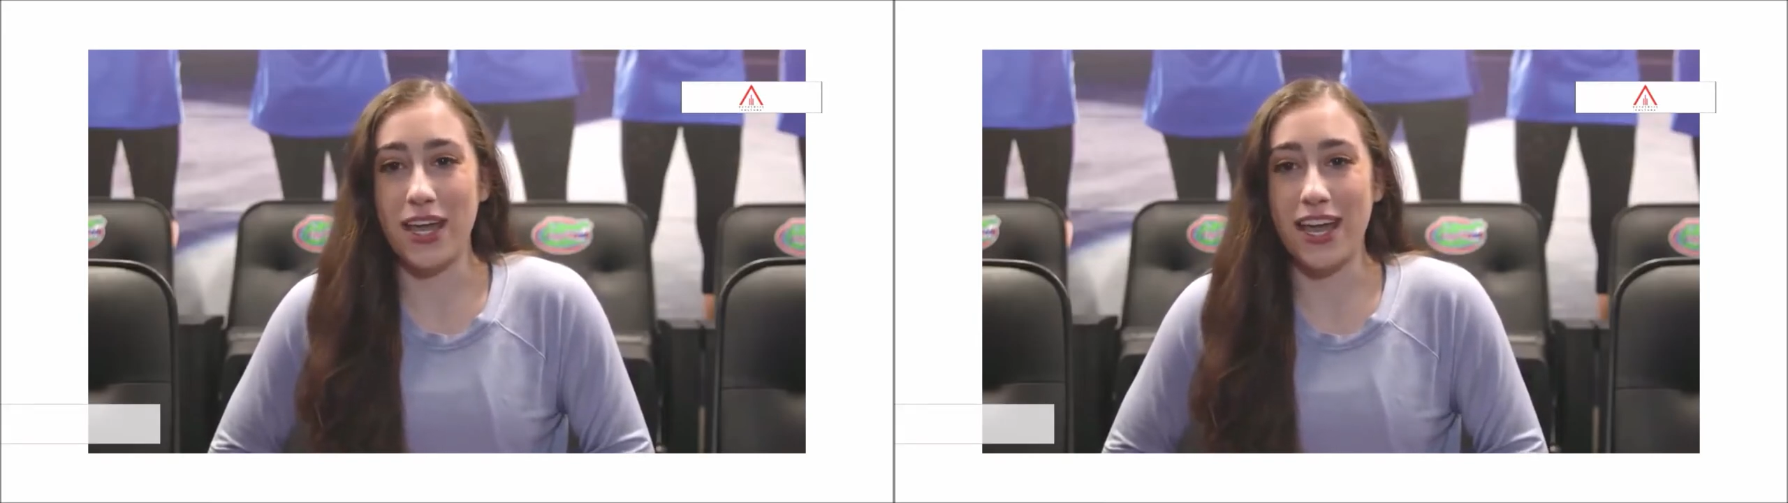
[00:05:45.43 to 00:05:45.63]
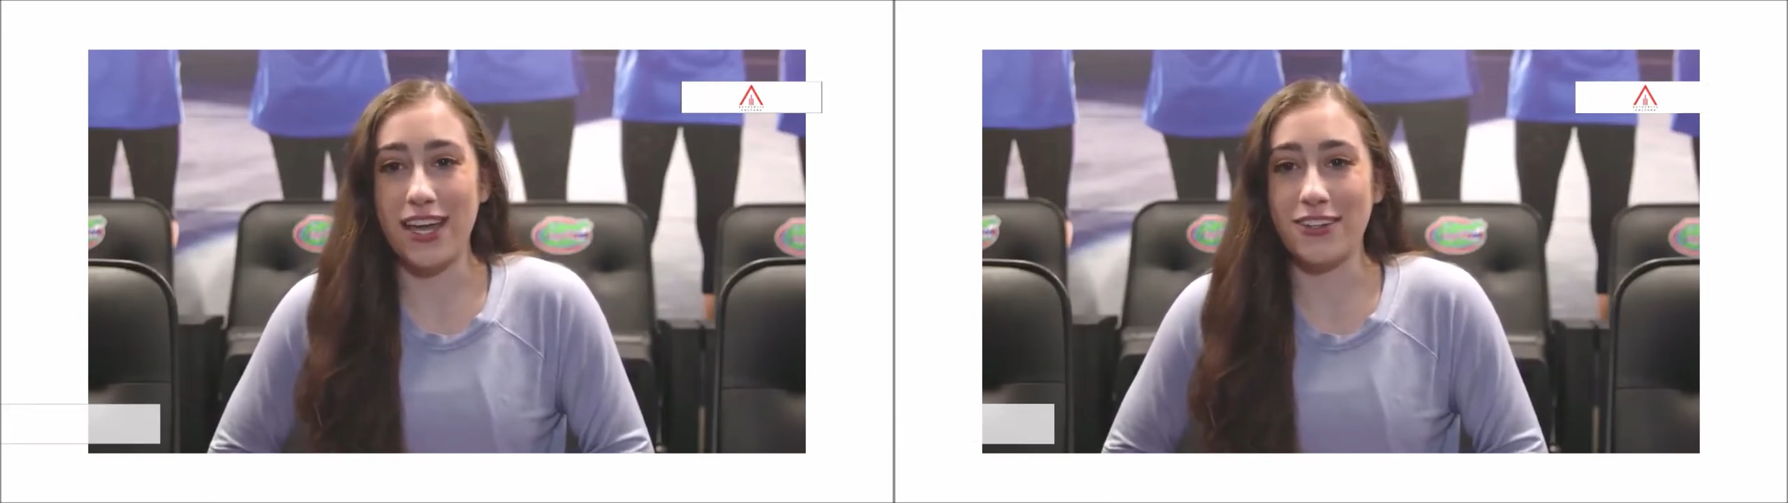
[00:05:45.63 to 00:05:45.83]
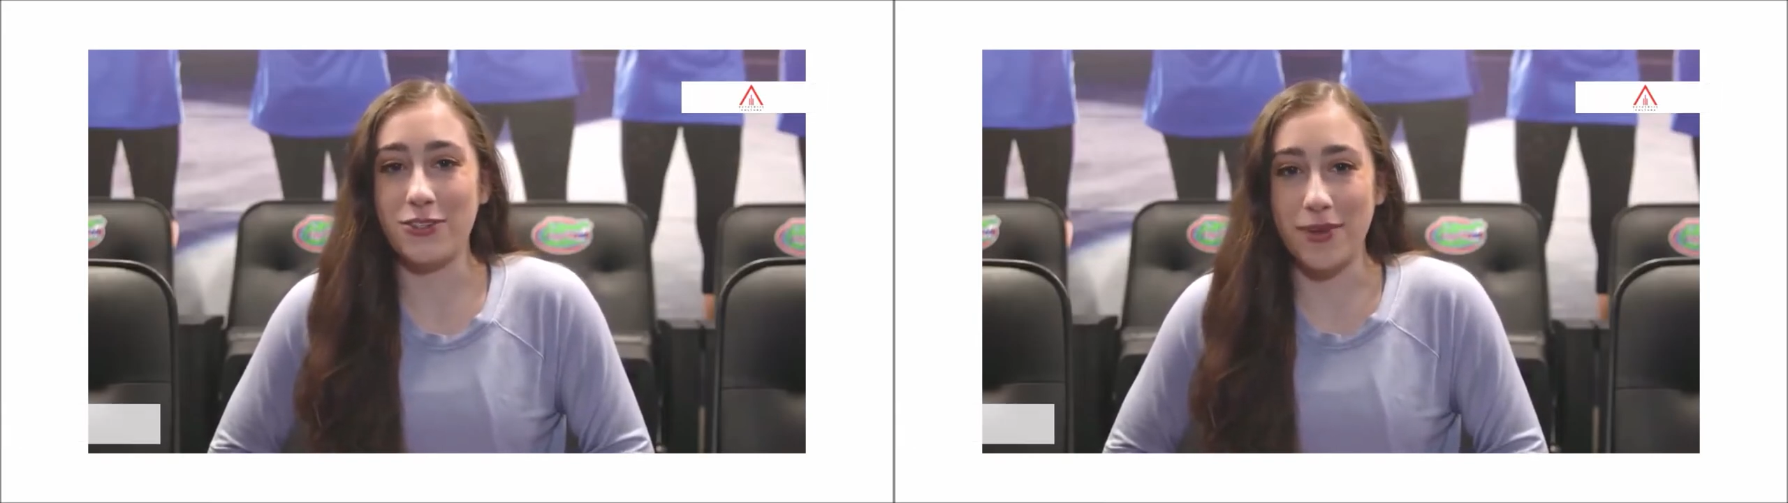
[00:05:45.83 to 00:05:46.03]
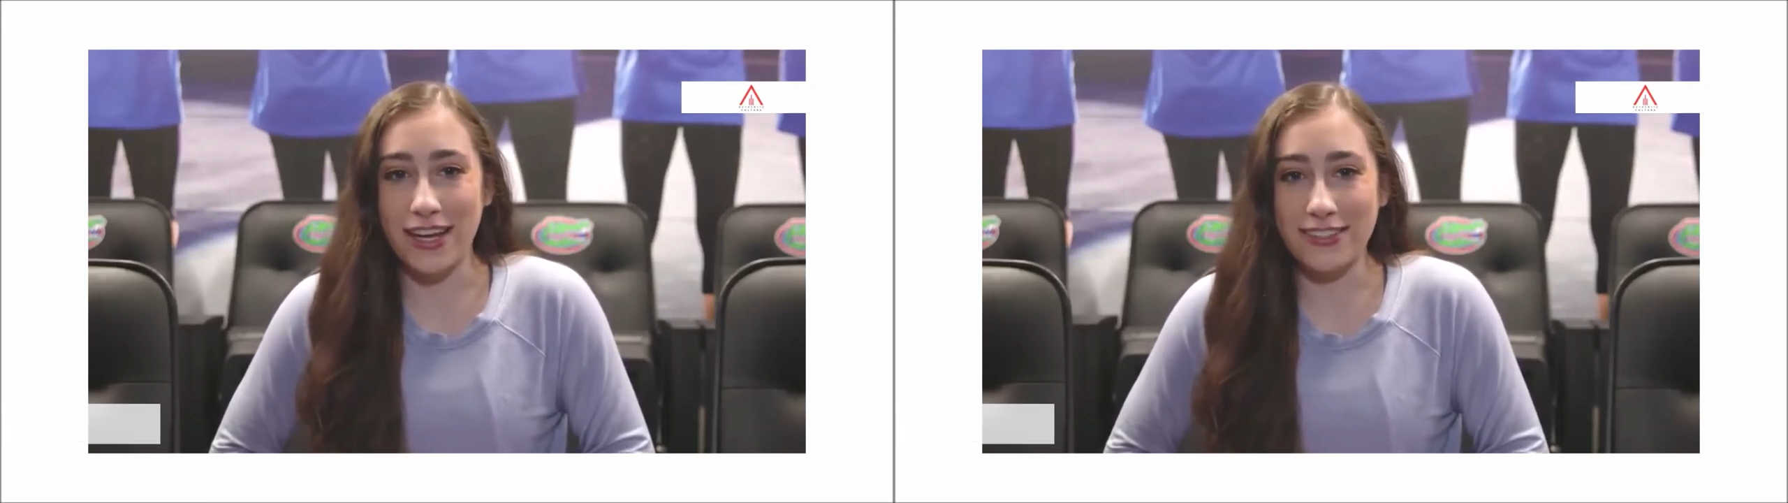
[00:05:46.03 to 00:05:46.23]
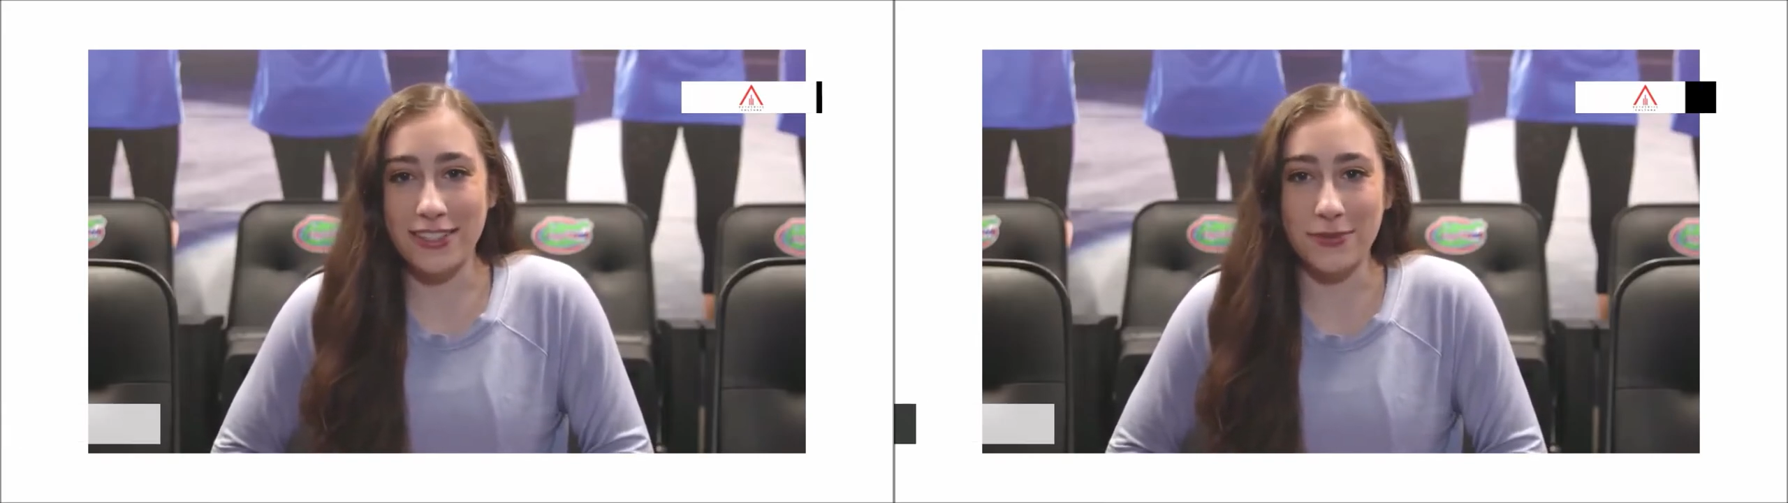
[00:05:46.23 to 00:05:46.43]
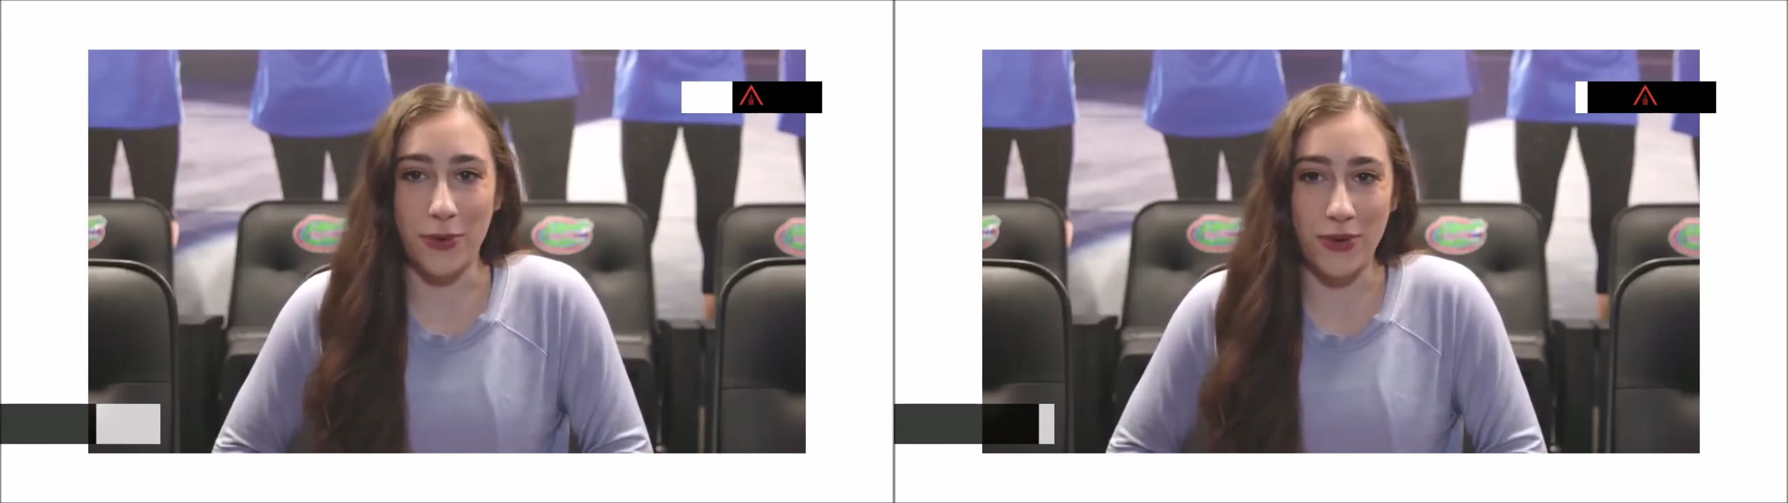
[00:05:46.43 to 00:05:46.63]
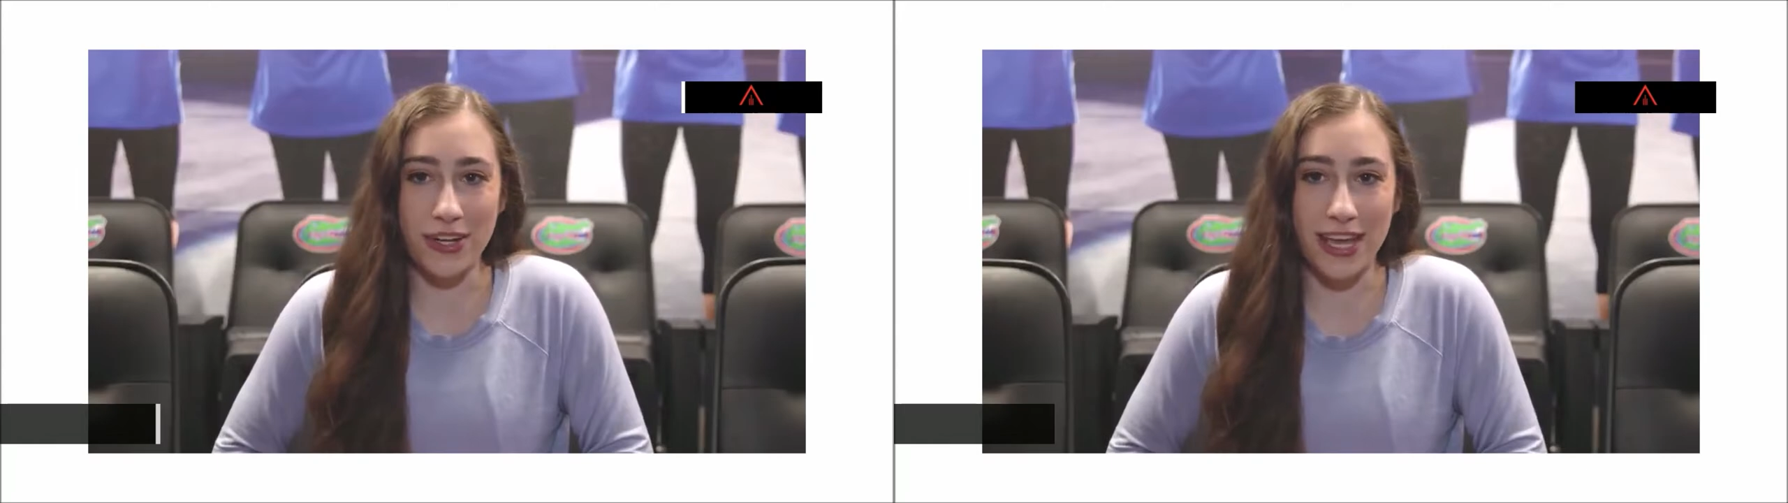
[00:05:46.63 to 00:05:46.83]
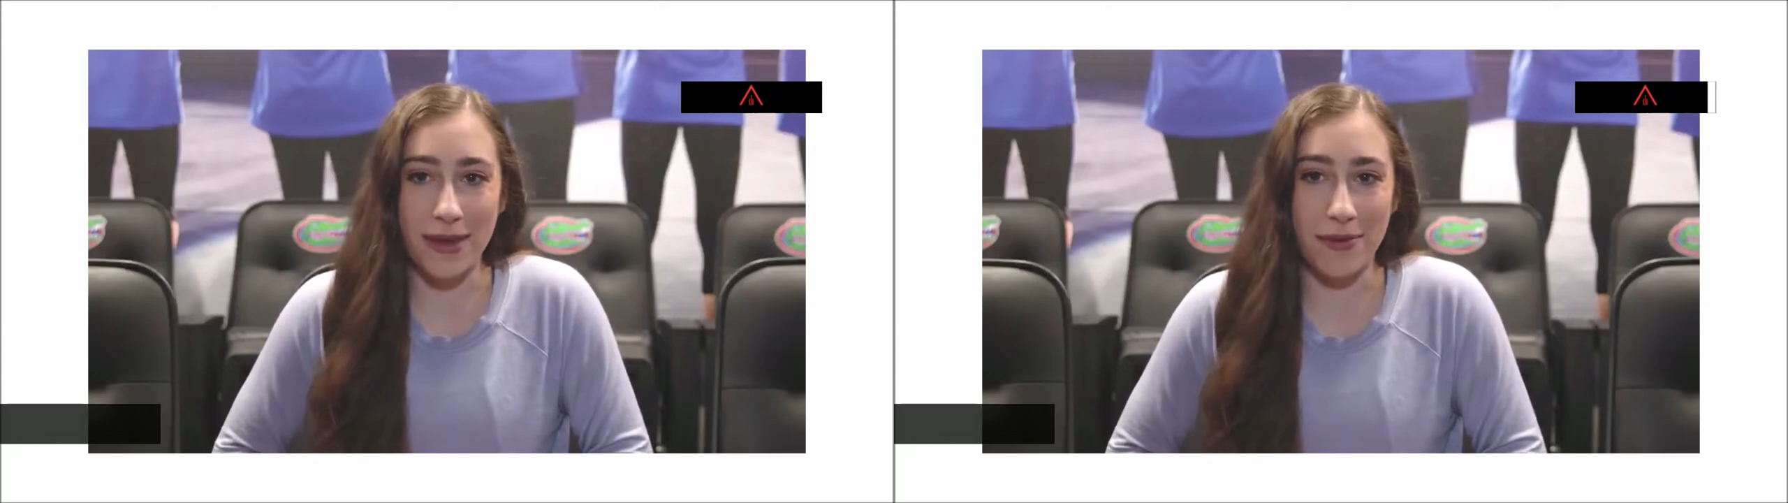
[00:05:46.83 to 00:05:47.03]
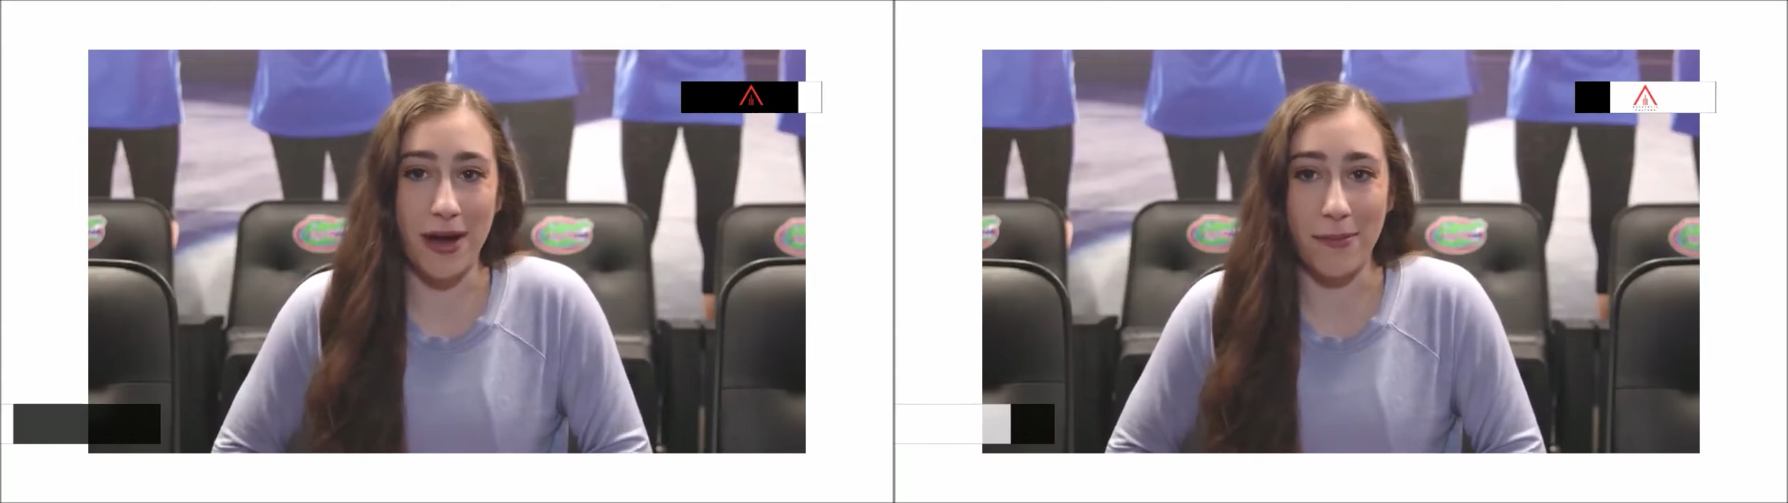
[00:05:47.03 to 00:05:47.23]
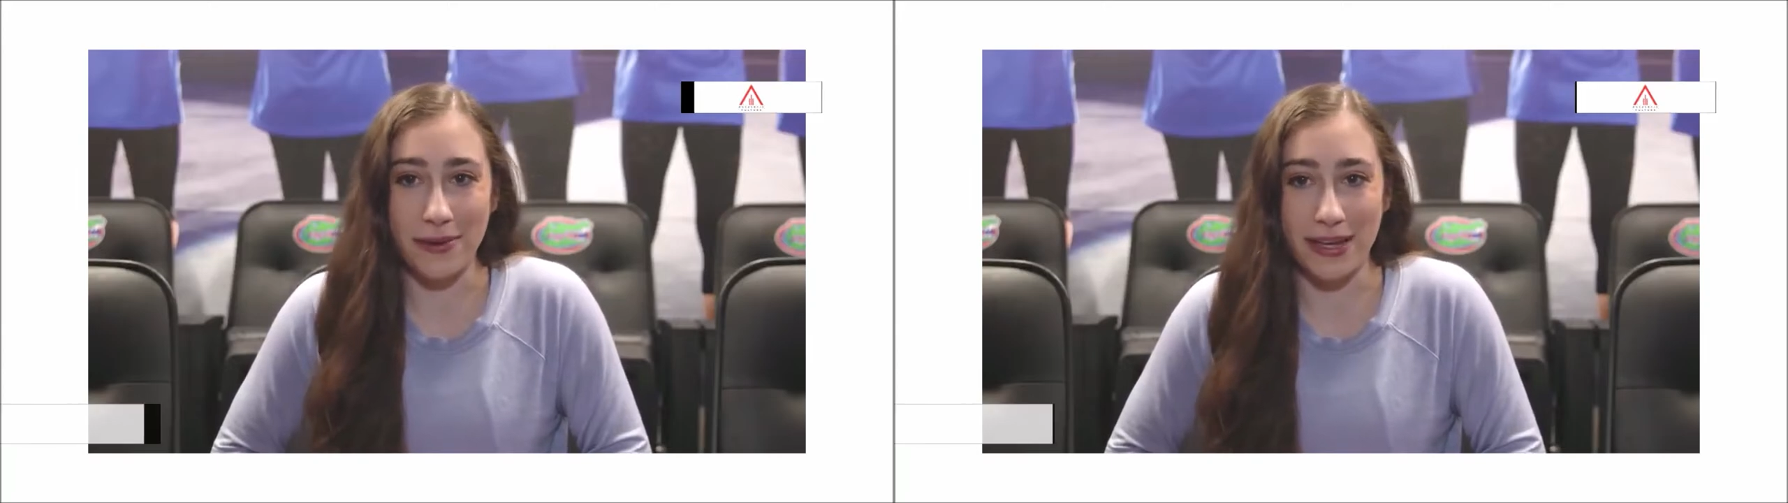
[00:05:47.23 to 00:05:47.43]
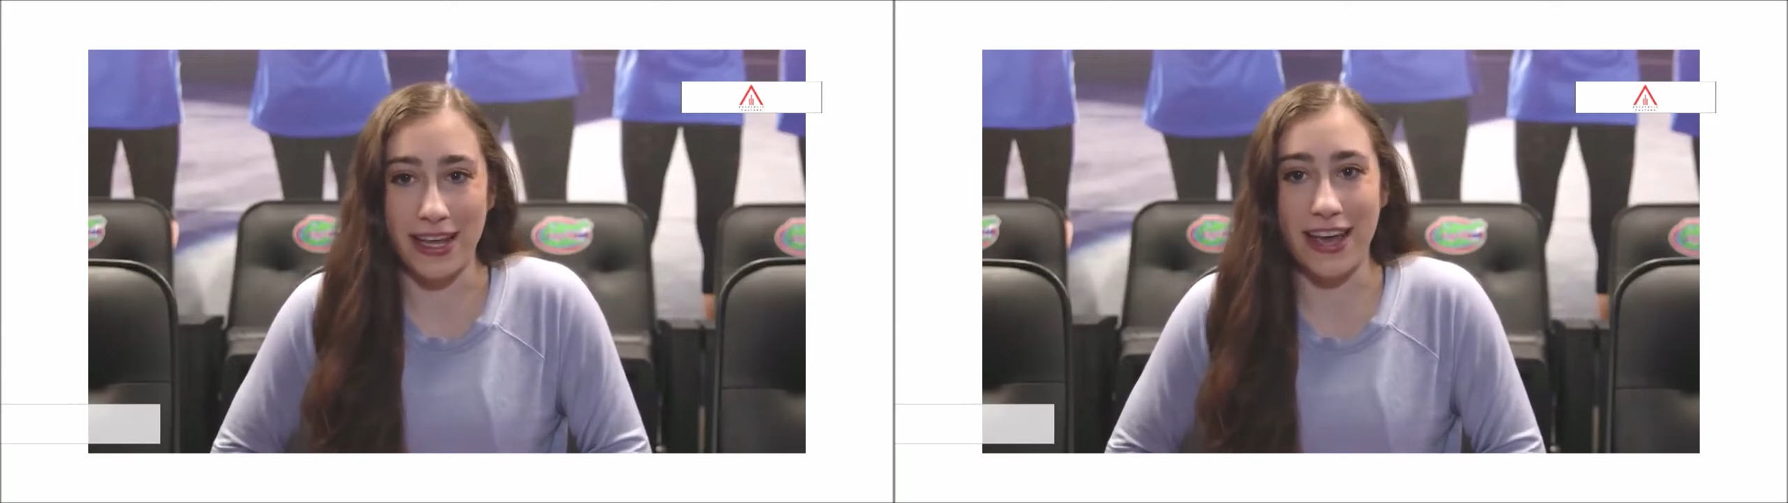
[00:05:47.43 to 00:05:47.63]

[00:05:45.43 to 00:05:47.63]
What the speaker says: a gymnastics board game company,